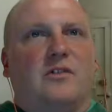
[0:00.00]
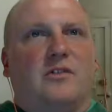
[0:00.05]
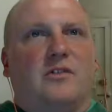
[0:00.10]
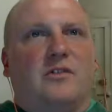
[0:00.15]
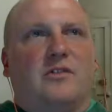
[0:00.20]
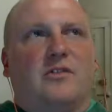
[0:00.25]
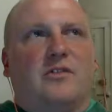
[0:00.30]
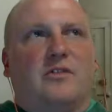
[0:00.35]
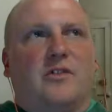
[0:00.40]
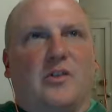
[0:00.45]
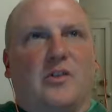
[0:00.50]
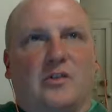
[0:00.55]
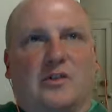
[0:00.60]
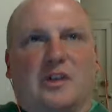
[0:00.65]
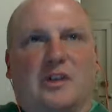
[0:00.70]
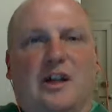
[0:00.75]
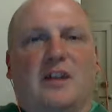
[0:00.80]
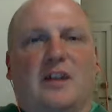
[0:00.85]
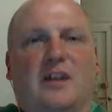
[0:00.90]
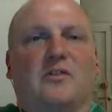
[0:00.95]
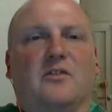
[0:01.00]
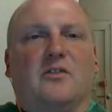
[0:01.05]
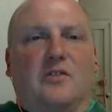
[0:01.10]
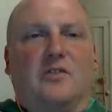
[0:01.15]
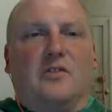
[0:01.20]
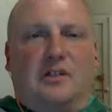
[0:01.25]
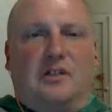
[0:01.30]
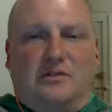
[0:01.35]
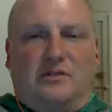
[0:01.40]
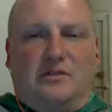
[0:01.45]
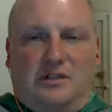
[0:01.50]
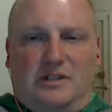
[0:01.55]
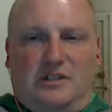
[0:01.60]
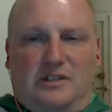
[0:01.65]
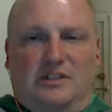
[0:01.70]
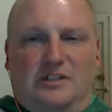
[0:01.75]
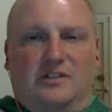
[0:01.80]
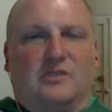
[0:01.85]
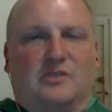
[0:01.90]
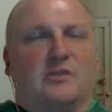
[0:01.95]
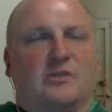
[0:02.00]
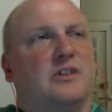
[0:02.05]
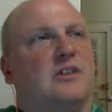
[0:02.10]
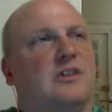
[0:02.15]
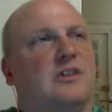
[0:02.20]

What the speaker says: those kind of resources, or